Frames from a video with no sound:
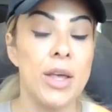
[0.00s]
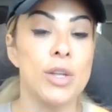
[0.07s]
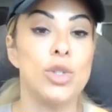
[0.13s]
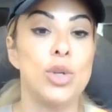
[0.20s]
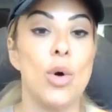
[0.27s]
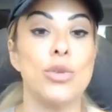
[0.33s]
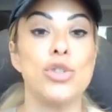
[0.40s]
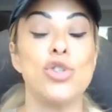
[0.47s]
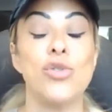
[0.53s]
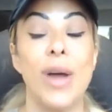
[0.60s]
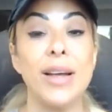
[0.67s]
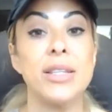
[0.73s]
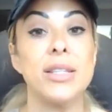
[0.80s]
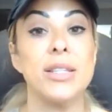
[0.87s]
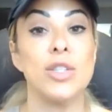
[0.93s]
So
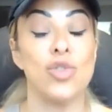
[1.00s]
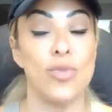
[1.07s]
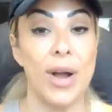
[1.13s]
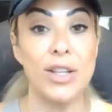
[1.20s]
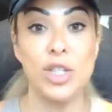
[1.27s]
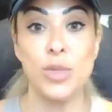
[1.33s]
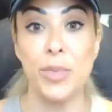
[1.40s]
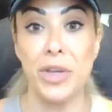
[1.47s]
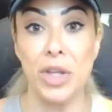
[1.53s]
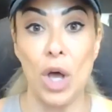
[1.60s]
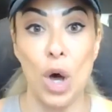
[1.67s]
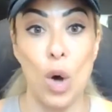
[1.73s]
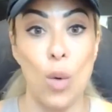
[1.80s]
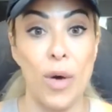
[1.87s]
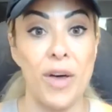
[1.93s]
stress we
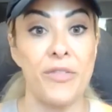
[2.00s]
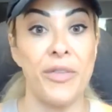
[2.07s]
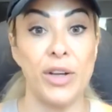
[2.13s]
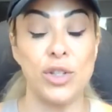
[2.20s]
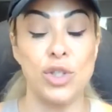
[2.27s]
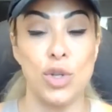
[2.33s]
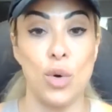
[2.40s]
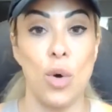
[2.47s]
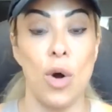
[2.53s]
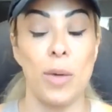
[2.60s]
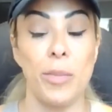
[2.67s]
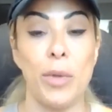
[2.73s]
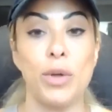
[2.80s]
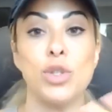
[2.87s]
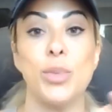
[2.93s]
know affects your
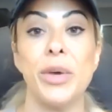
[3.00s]
hormones.